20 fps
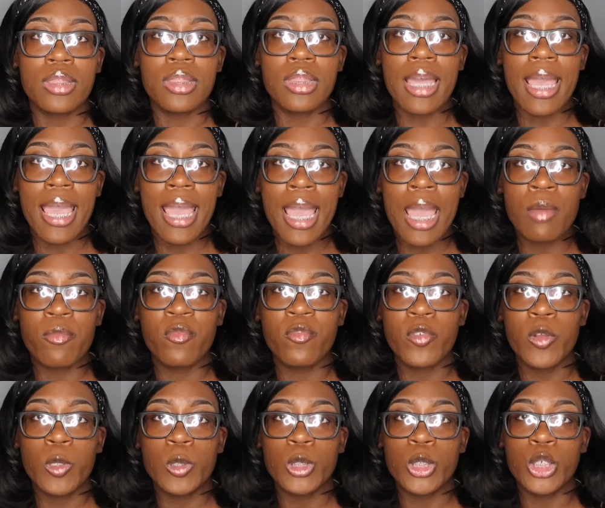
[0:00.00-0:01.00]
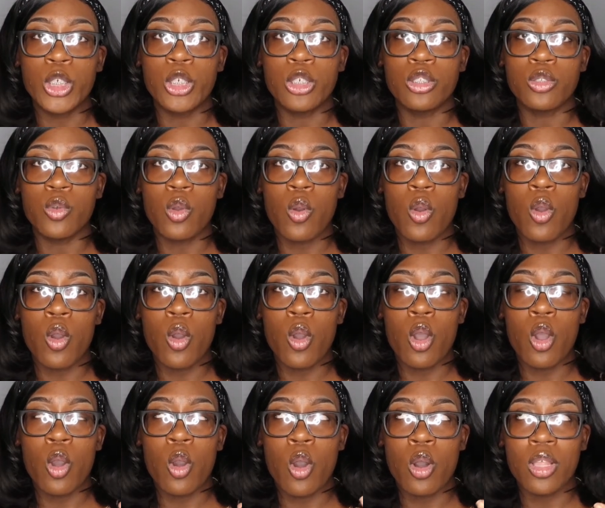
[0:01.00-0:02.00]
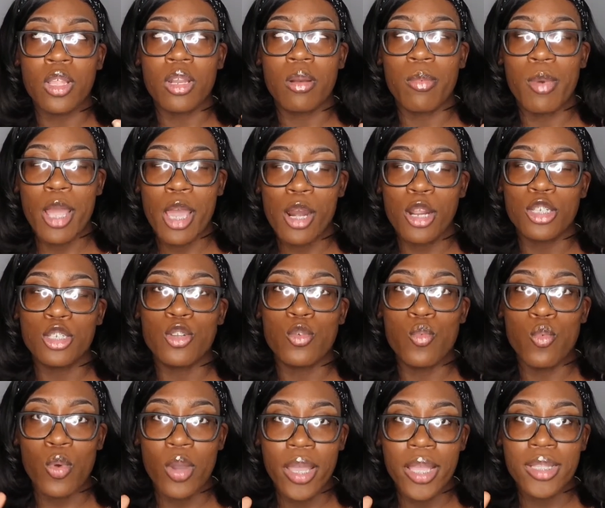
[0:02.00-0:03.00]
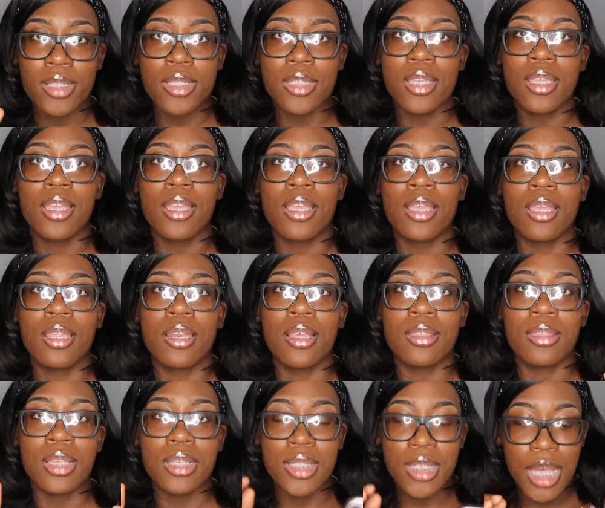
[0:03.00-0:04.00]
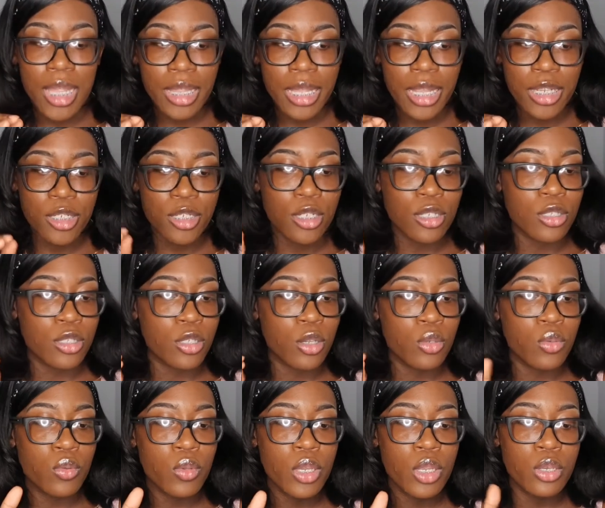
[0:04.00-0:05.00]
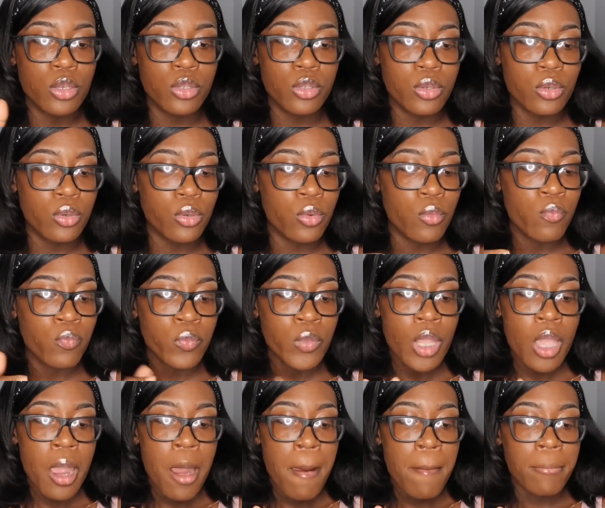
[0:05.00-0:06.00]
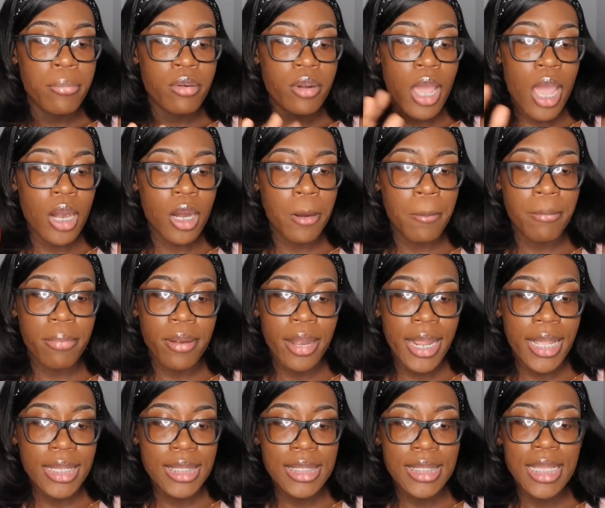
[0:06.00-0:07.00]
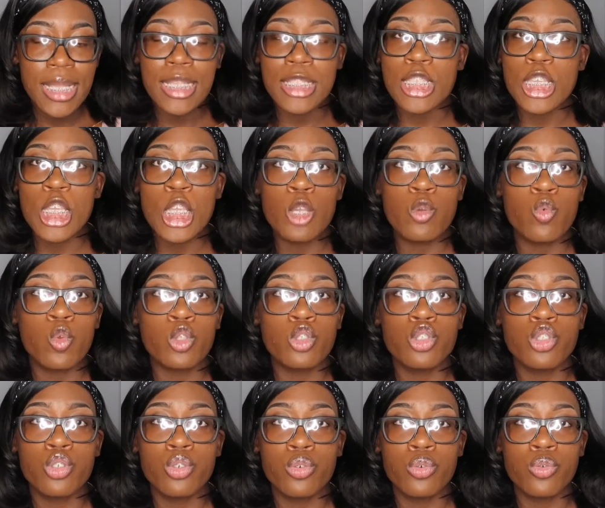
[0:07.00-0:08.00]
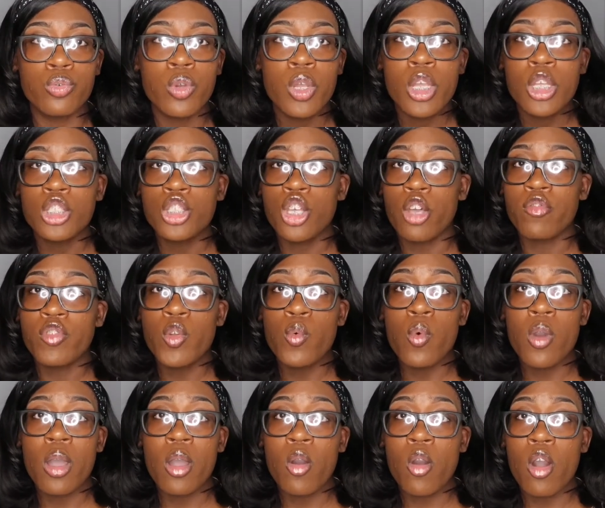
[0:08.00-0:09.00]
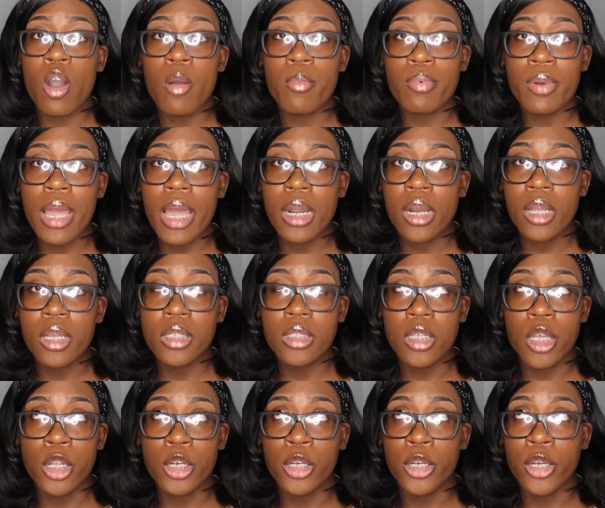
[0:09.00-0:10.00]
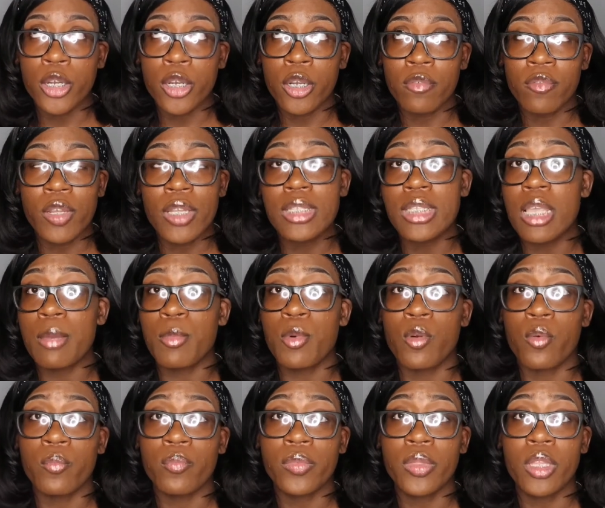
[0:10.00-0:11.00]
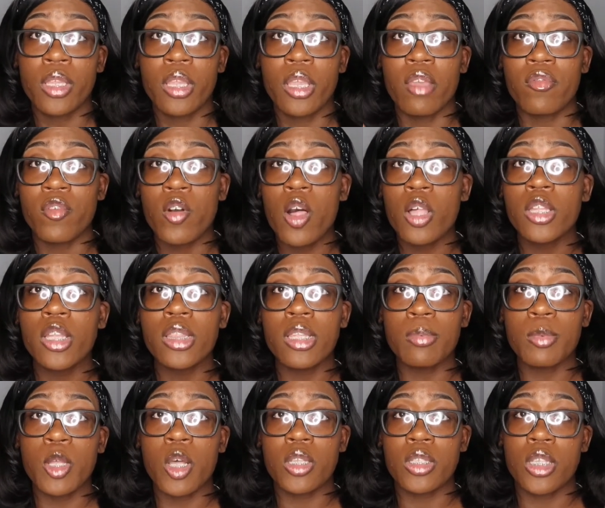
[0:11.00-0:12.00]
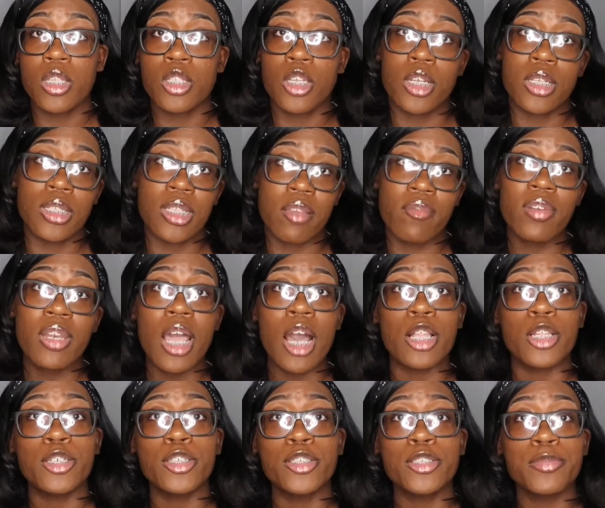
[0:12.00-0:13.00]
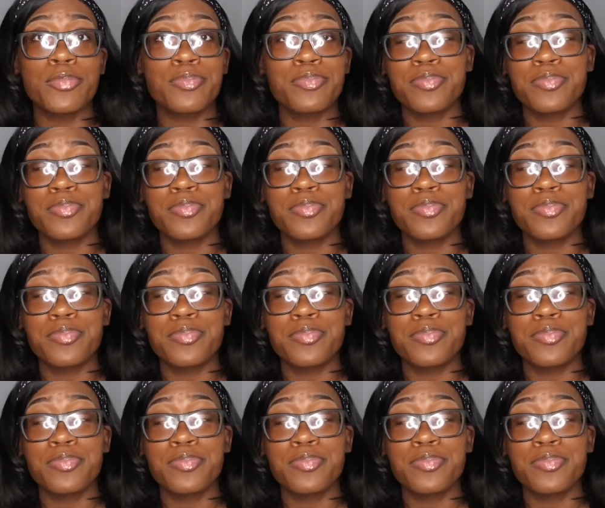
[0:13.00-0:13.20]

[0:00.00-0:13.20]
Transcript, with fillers: the app filters of the products you want in this collection so you can do product price is equal to so if you want all products under for example if all your lip glosses are seven dollars